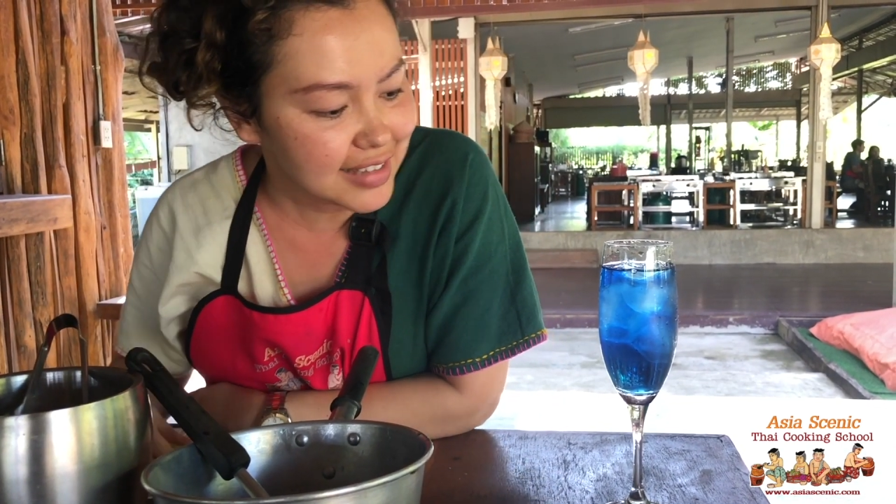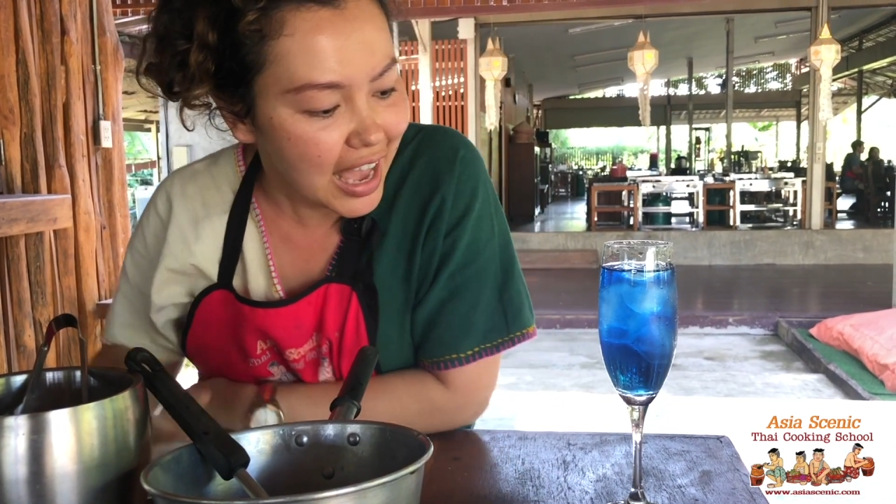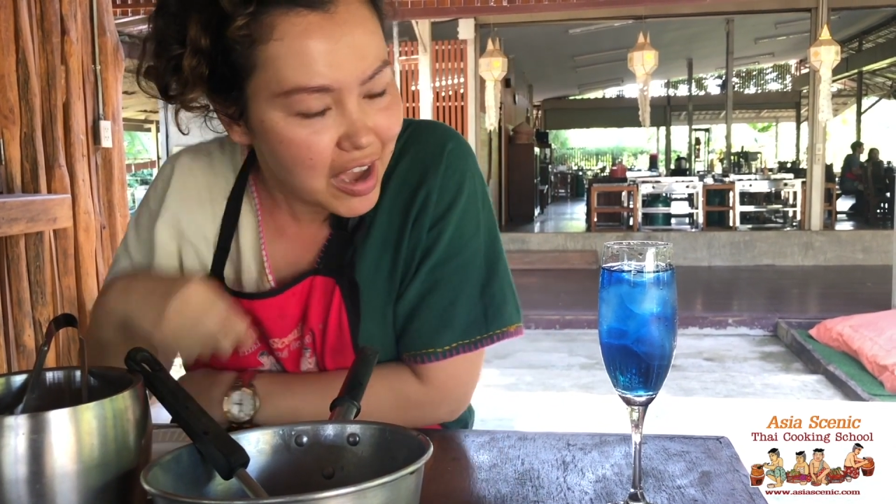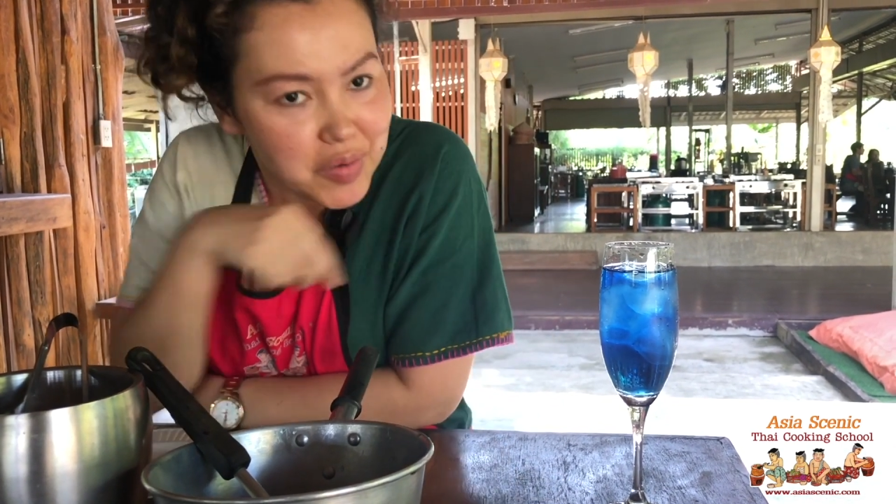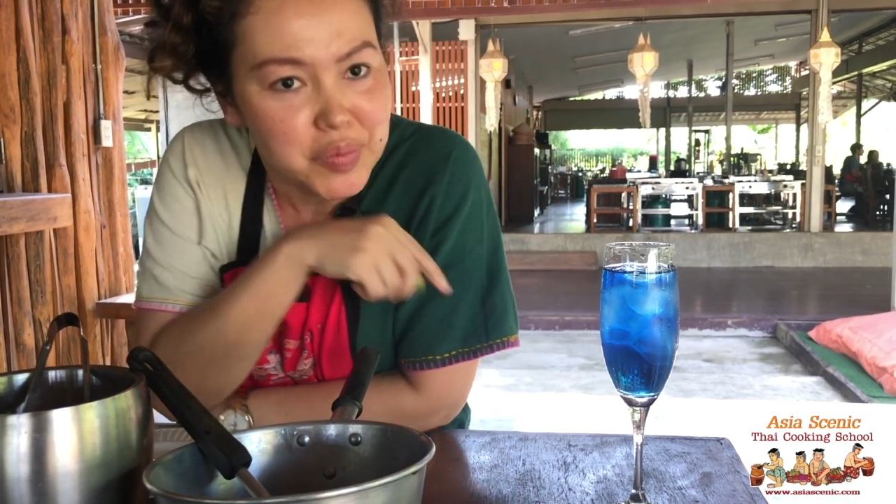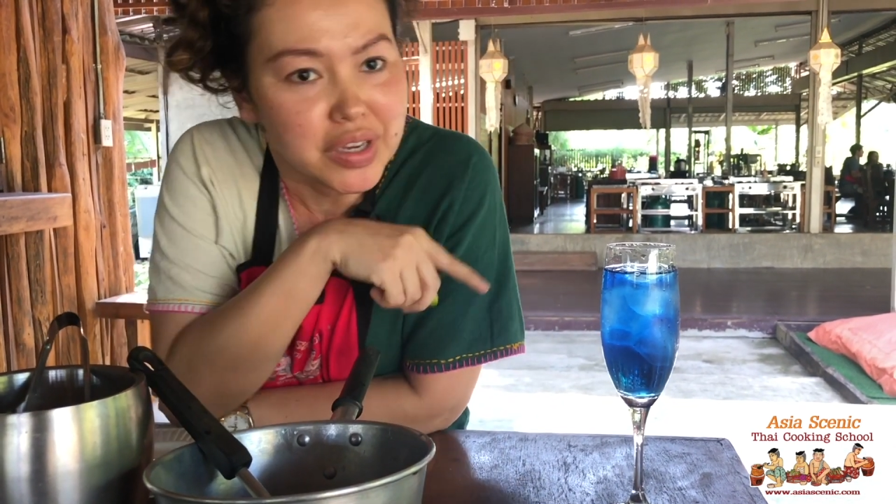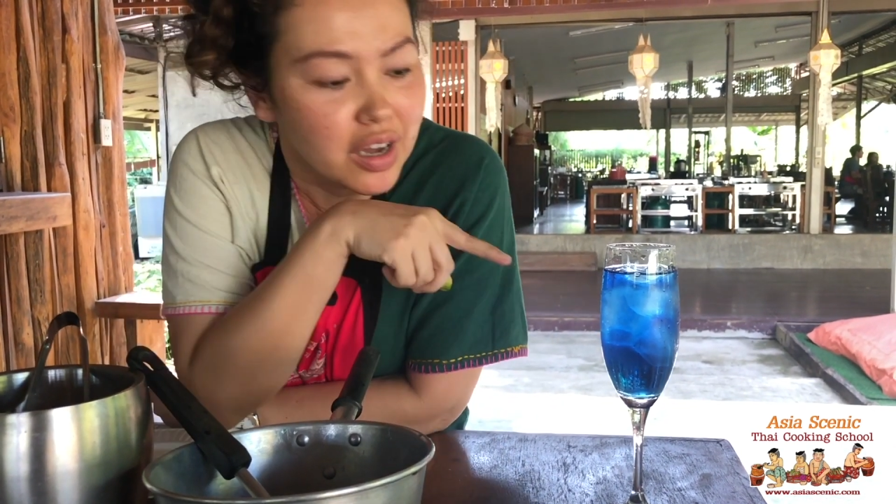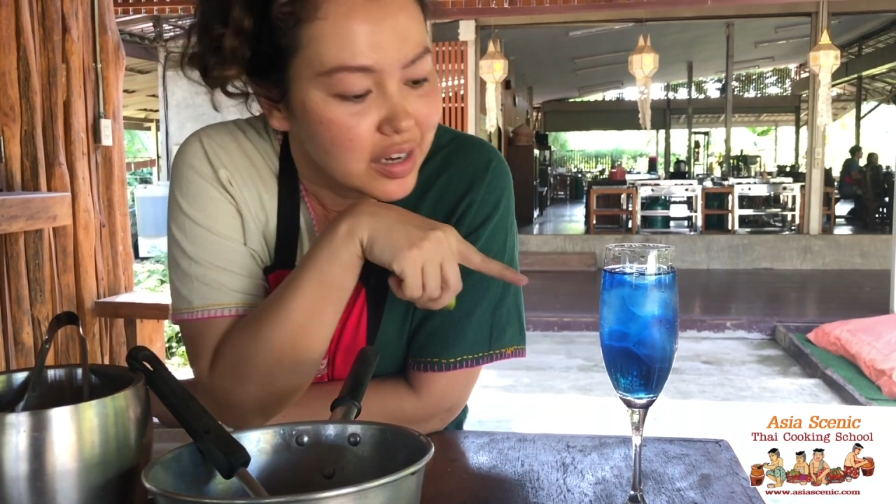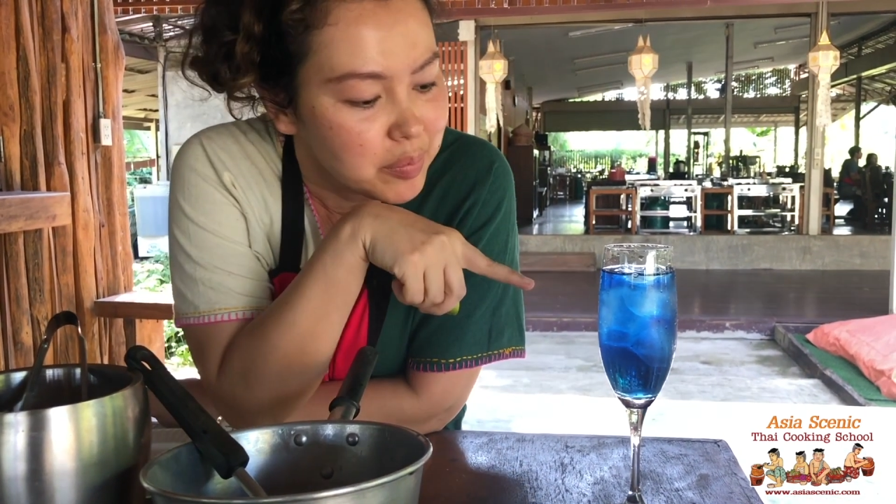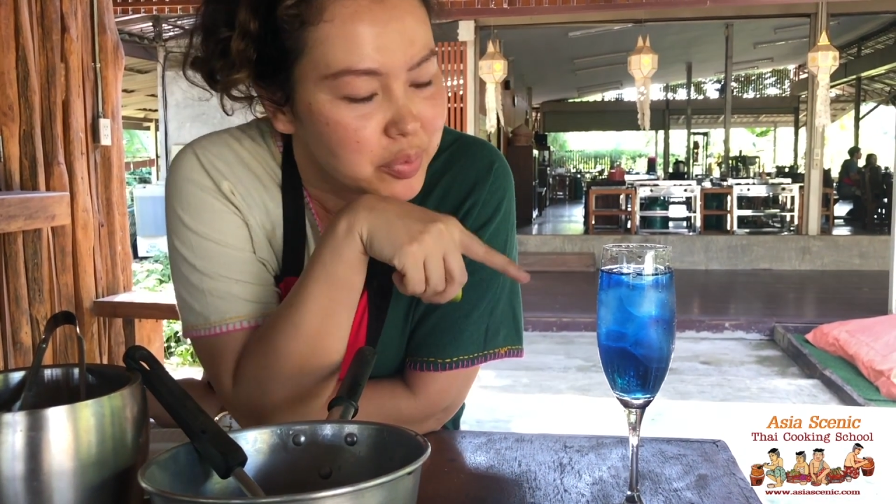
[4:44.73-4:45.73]
Now we
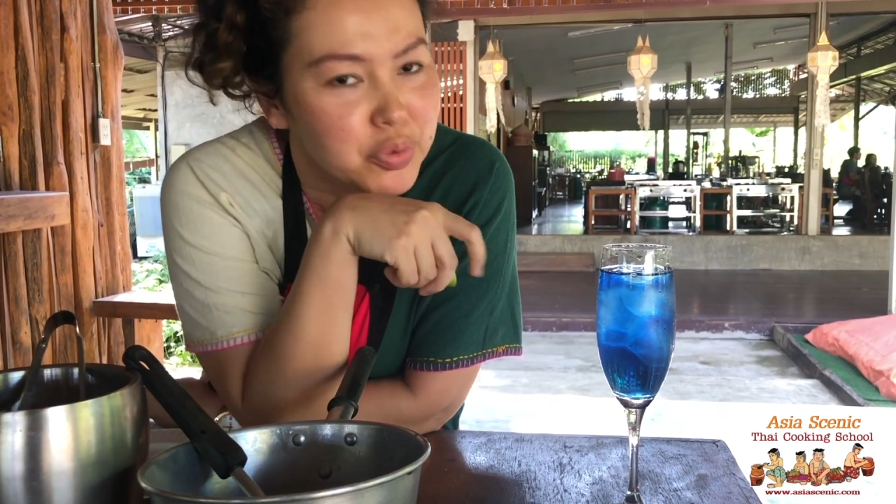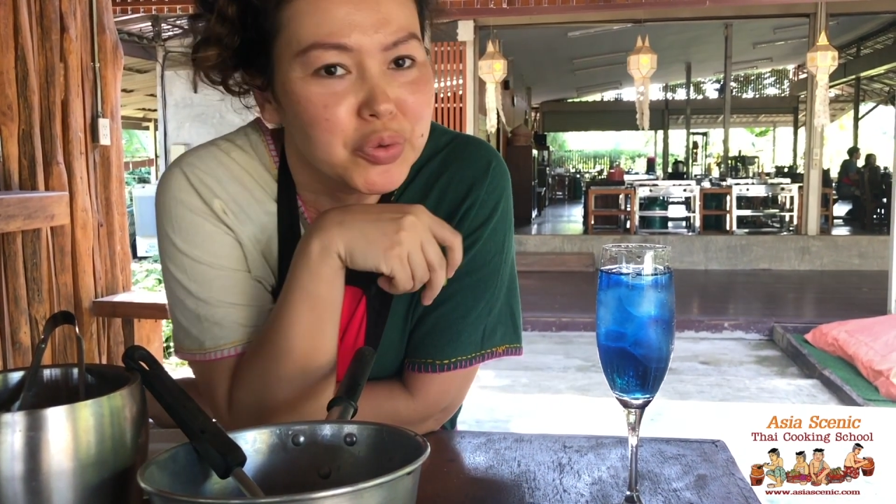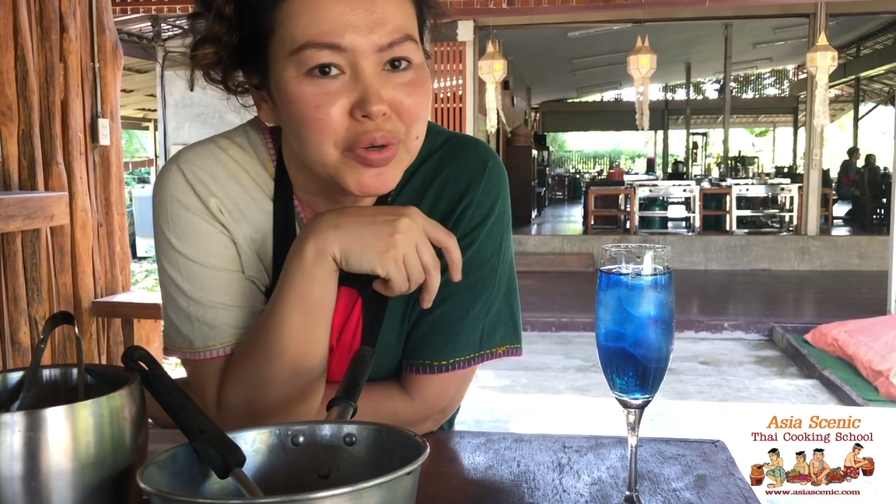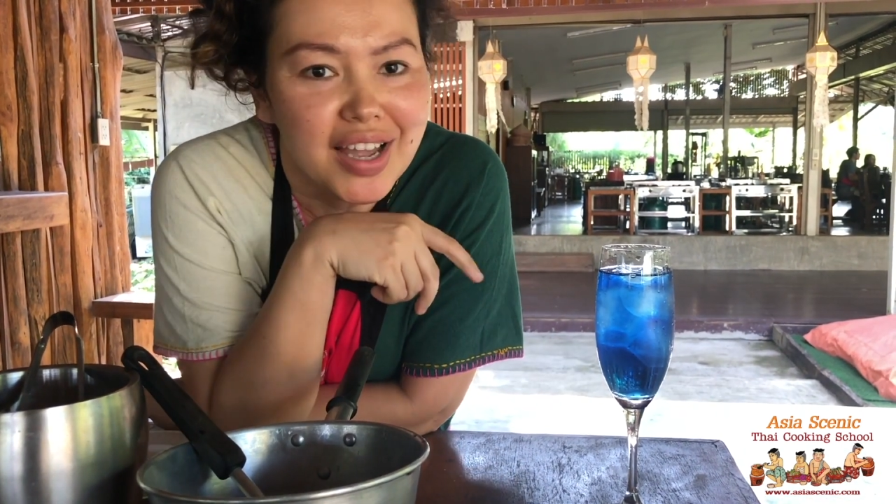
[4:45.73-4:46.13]
got a blue